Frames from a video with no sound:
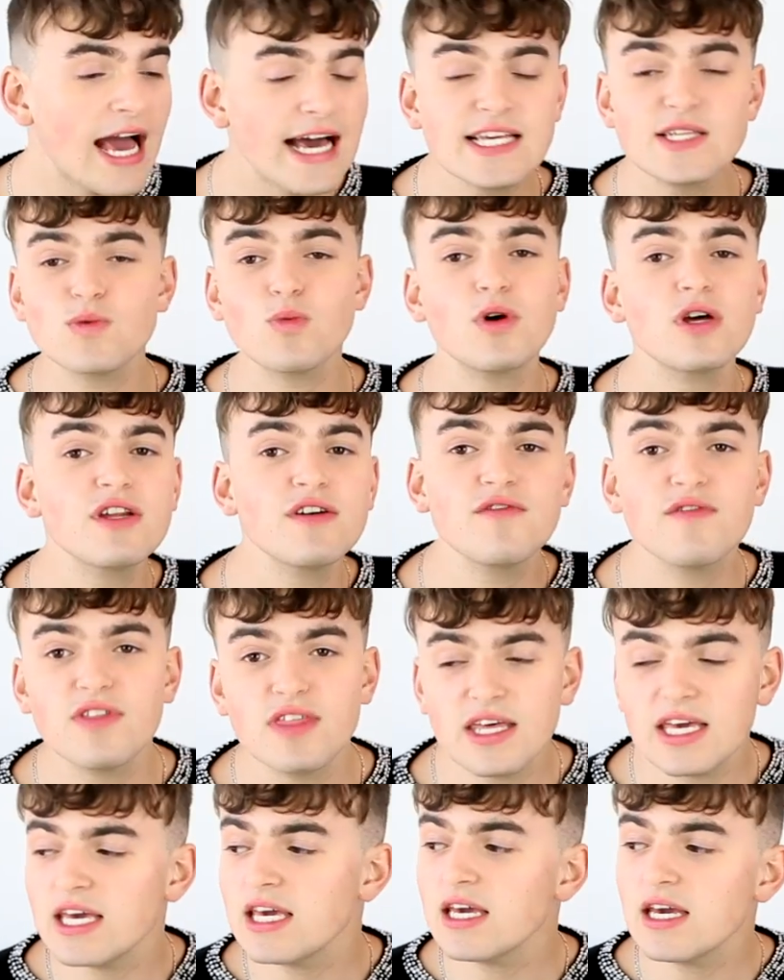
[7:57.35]
as one of
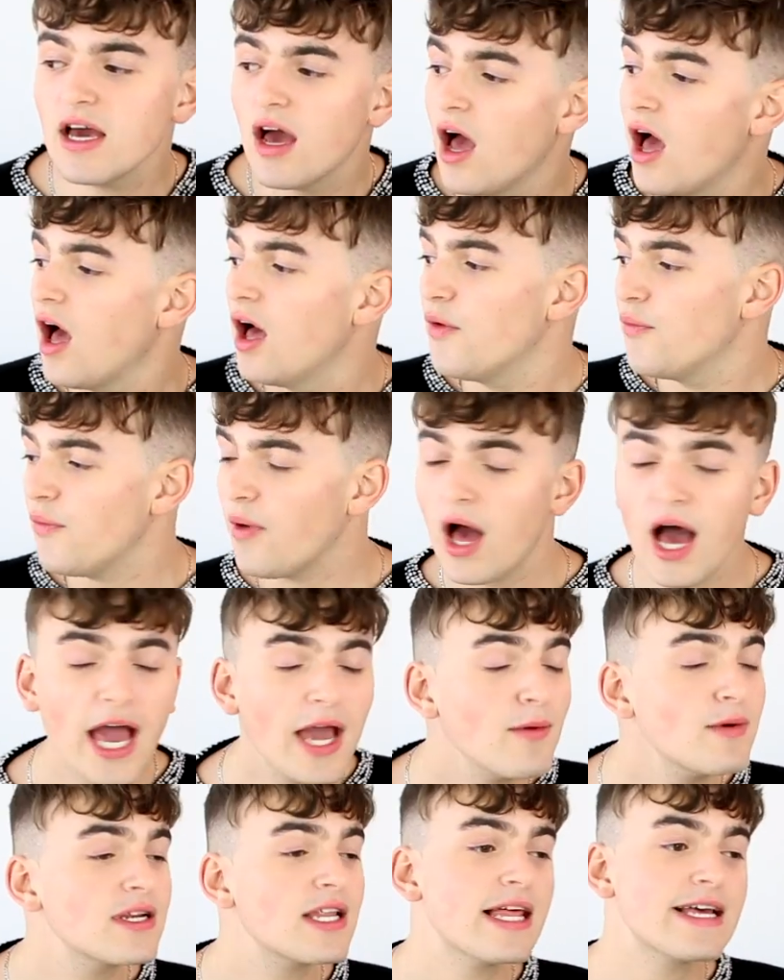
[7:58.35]
the
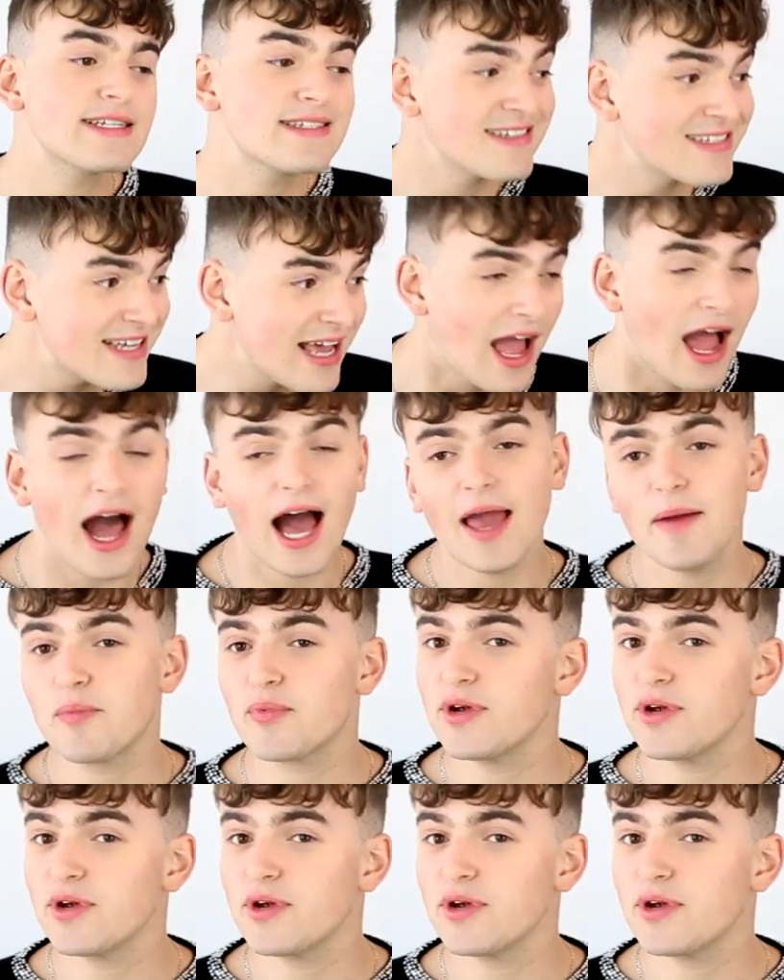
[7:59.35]
I would like to say high